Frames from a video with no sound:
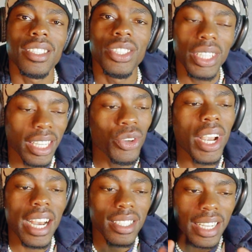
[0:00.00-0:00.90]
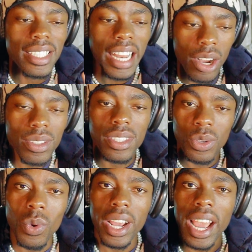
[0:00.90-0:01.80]
You guys can now see
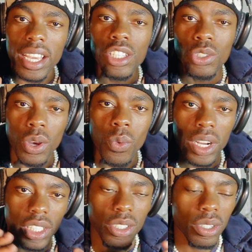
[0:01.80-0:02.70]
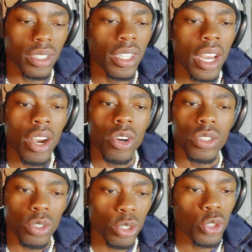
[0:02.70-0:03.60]
what I enjoy watching on
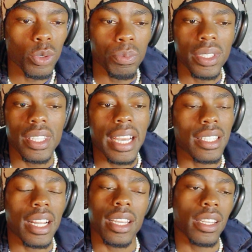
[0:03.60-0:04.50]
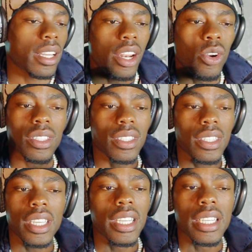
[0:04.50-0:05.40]
YouTube besides like not
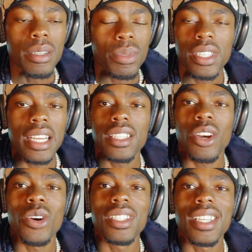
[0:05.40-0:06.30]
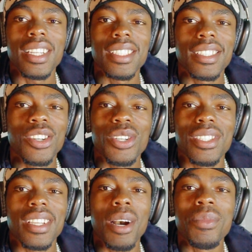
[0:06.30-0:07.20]
seeing, besides the content,
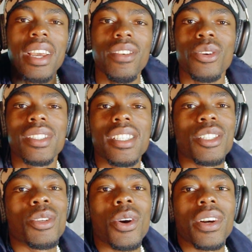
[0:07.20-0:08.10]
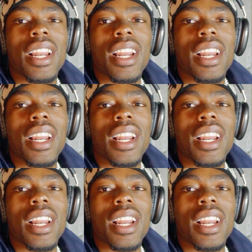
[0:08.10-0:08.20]
because I'm never on TikTok.